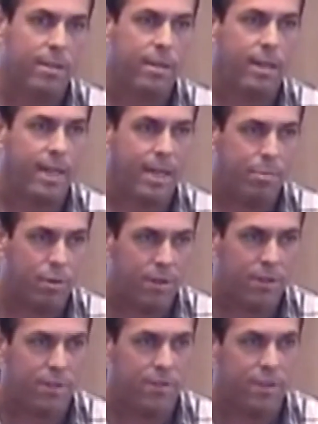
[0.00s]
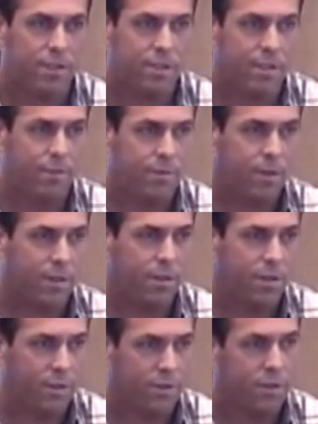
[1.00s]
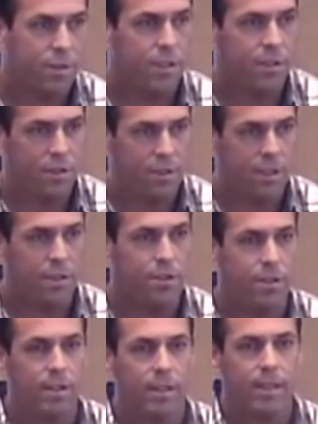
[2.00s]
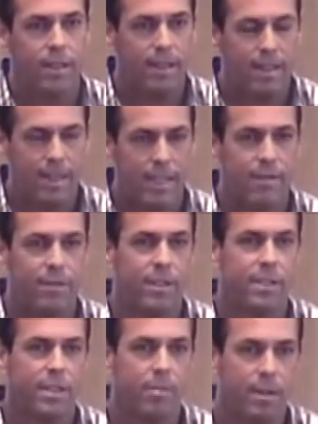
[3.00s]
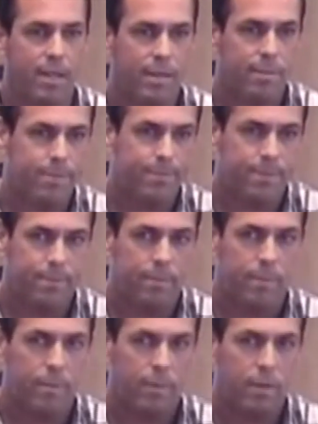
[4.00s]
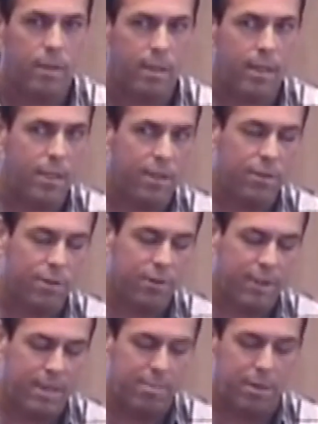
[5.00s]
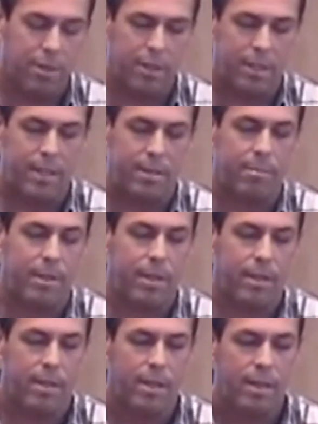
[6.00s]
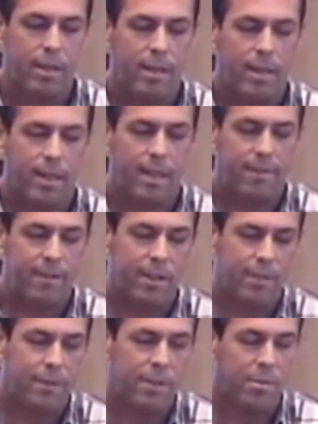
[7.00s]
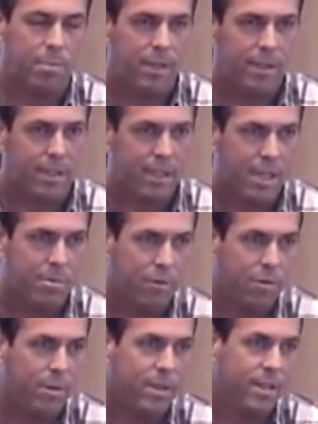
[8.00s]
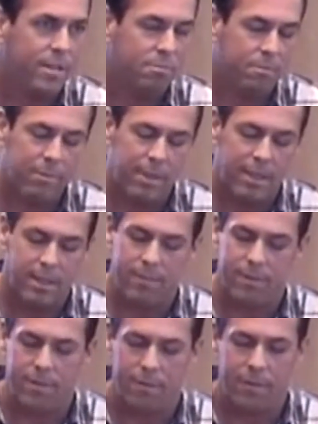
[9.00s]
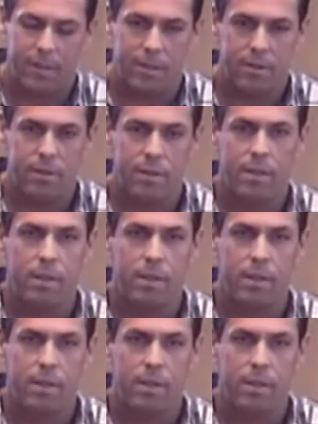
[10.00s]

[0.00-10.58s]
I put this decision in front of the U.S. Attorney and the judge. I have to accept that. And as soon as that part hit me, I finally felt a peace that came over me that I've never felt.